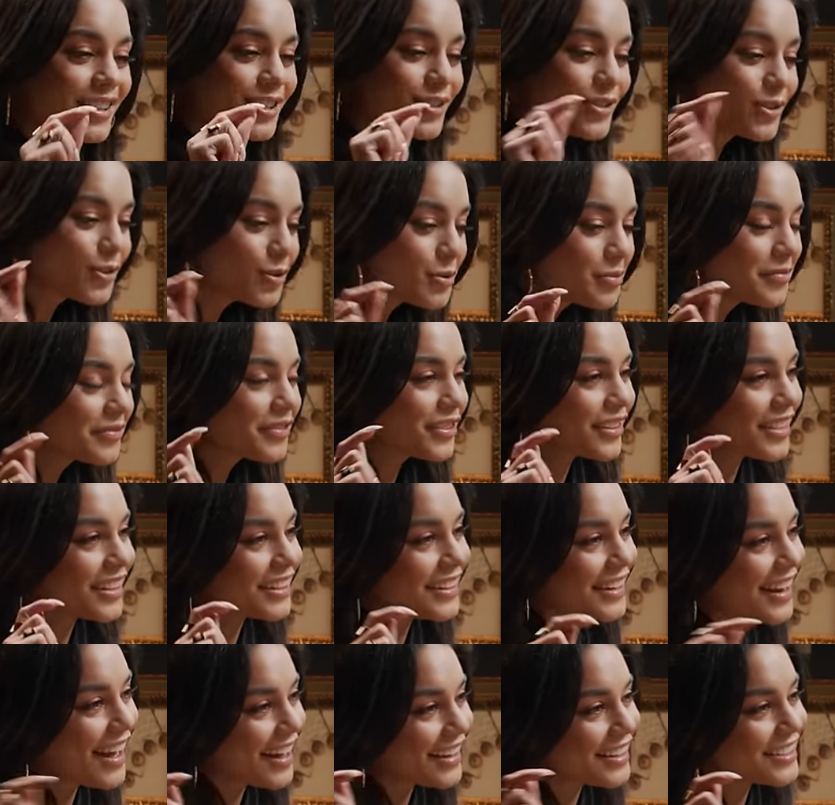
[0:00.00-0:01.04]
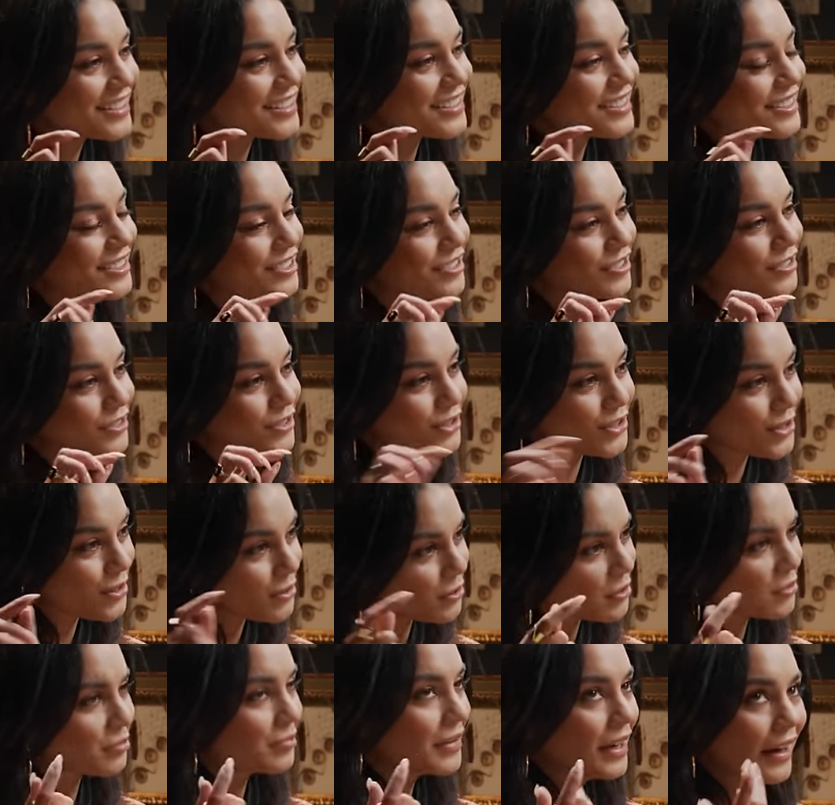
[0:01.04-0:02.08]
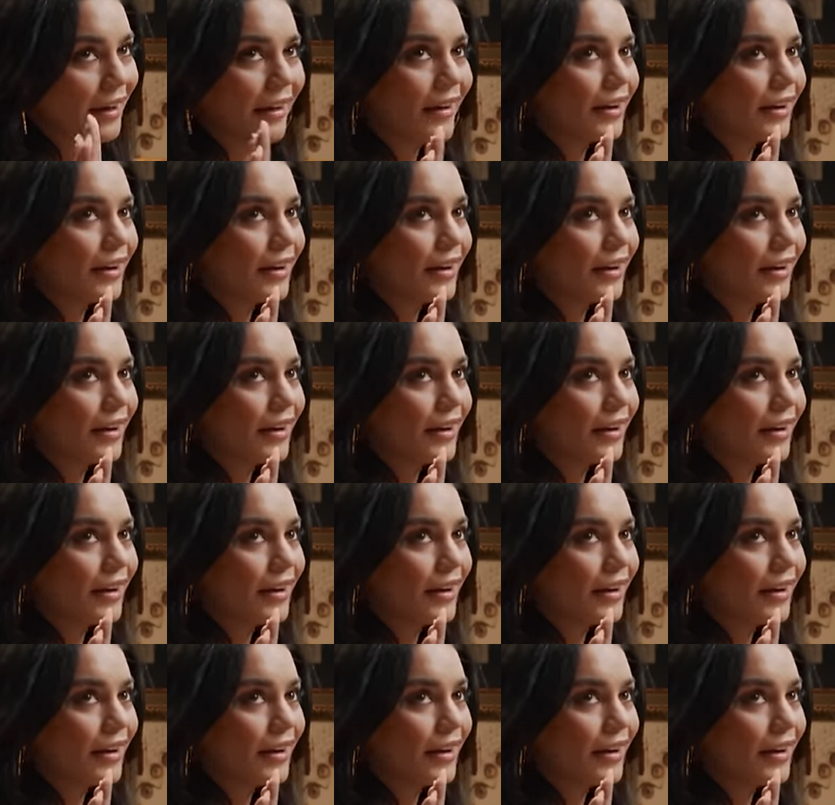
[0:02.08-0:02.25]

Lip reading: Zoom for the next Zoom.